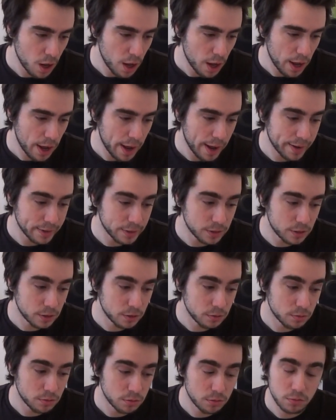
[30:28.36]
And
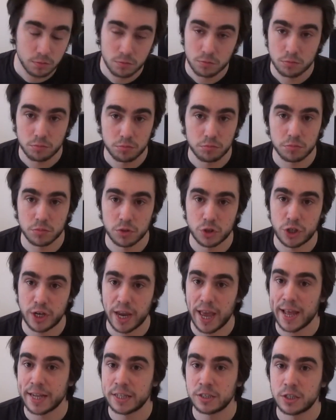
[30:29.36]
she
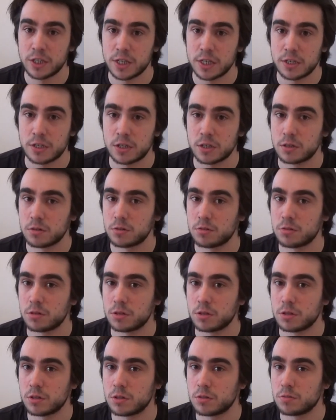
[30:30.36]
ended
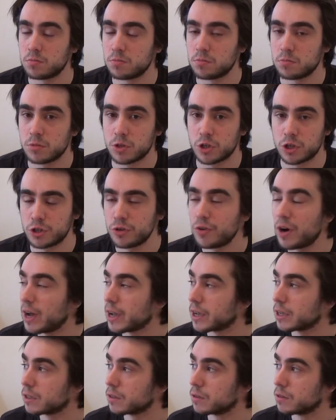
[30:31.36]
the
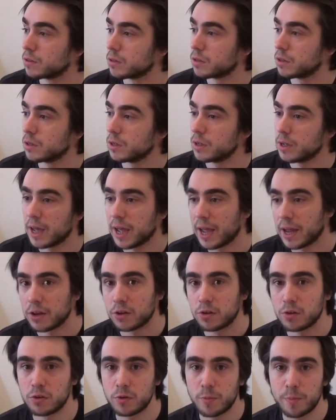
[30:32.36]
strike,
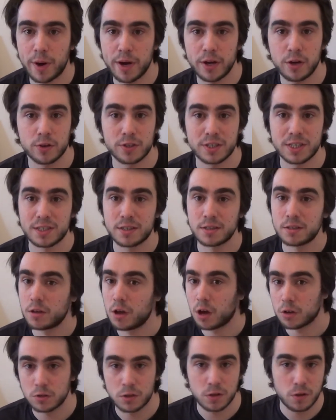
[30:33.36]
and the miners
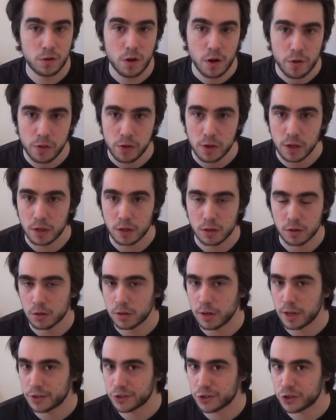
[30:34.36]
got nothing in
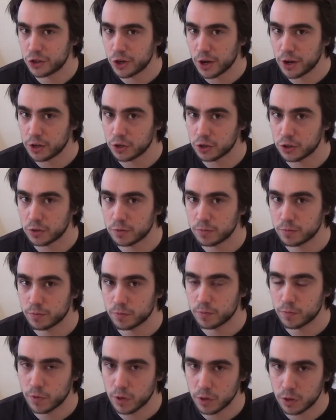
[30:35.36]
exchange,
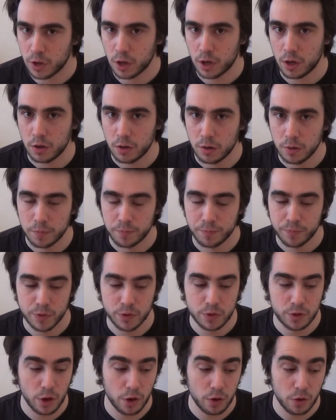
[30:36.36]
okay?
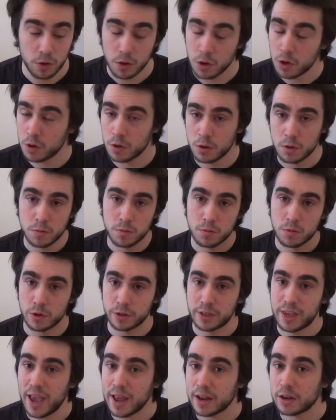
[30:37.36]
So,
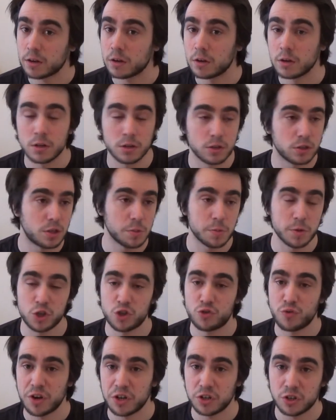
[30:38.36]
again,
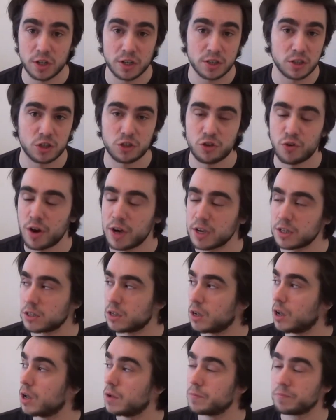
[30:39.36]
demonstration and strikes
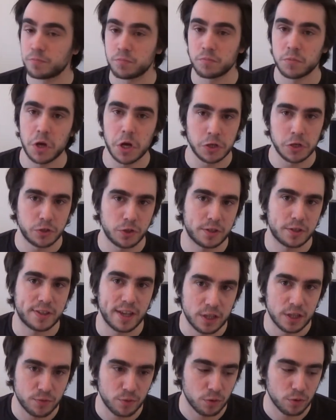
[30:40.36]

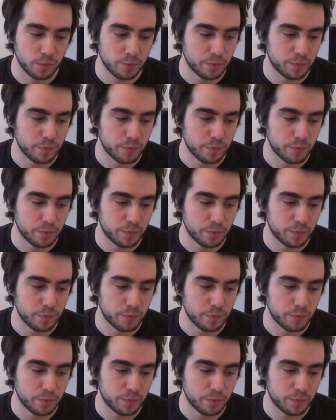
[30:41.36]
unsuccessful.